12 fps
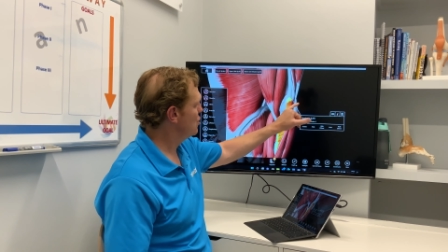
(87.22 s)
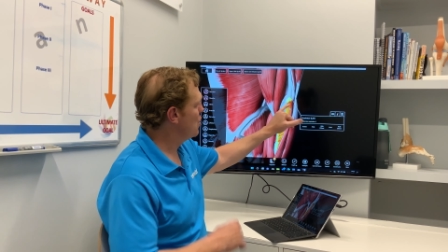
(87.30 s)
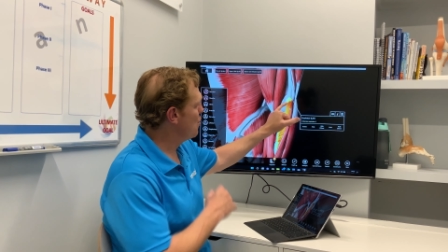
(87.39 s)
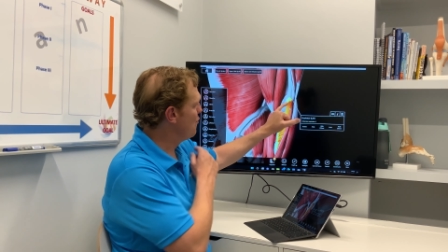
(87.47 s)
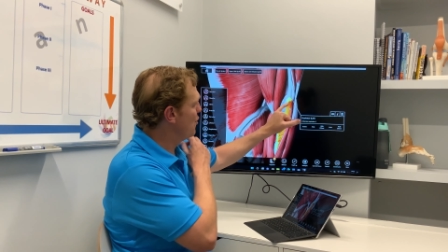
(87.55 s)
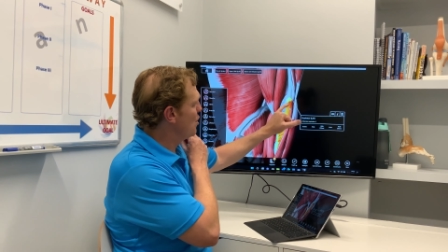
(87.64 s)

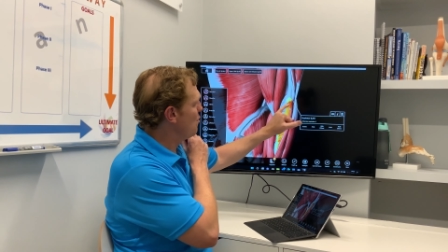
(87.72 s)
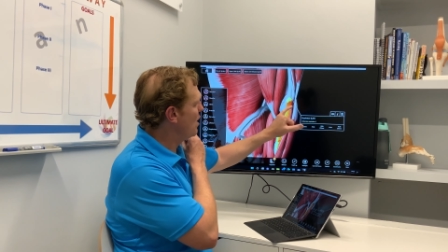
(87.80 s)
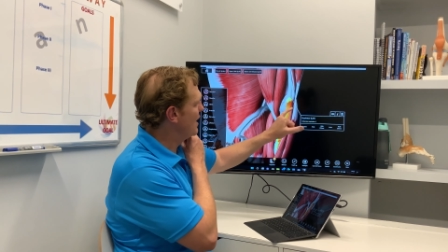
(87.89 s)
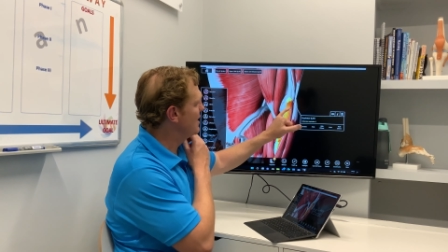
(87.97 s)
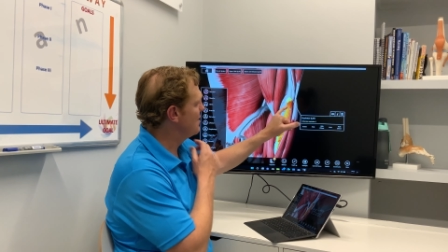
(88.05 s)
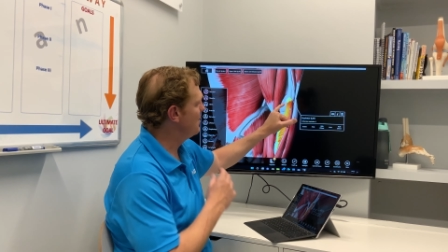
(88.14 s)
show very
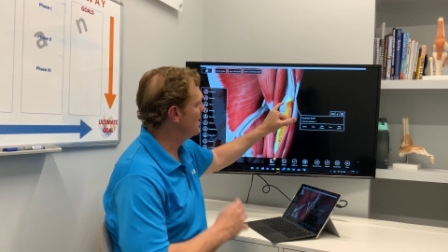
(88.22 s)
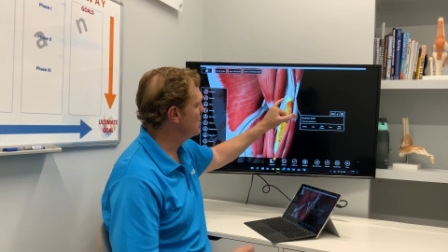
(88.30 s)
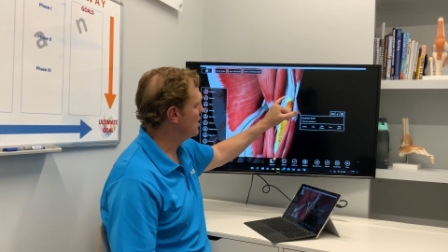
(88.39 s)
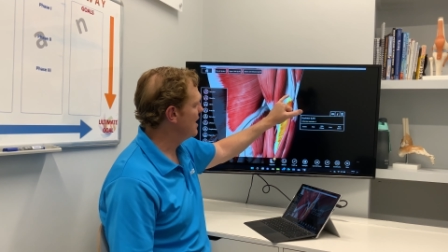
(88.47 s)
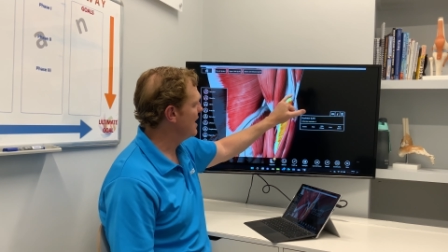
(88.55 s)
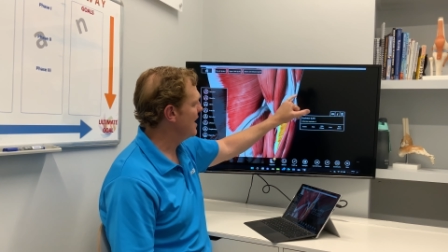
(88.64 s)
well
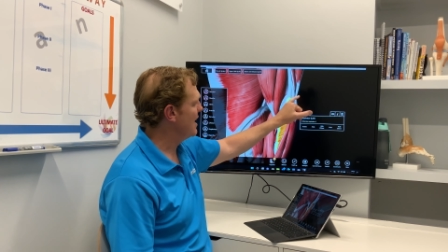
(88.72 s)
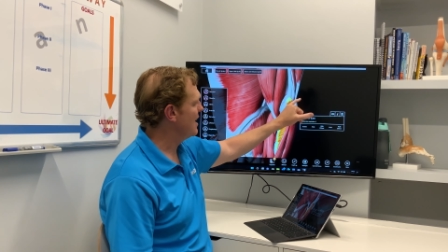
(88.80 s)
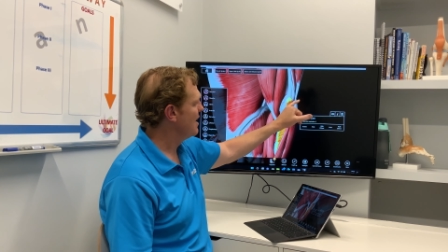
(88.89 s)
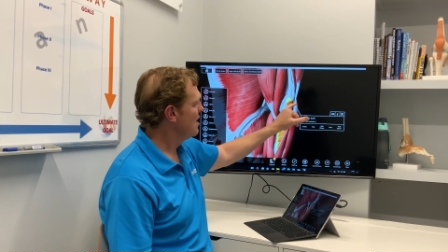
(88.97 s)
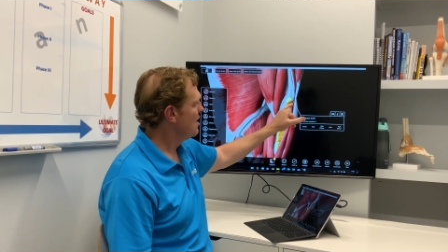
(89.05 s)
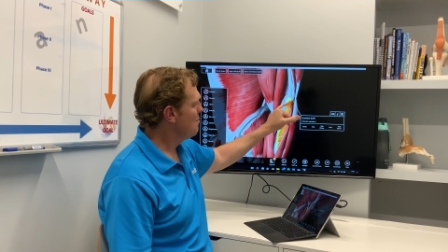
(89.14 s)
individually here,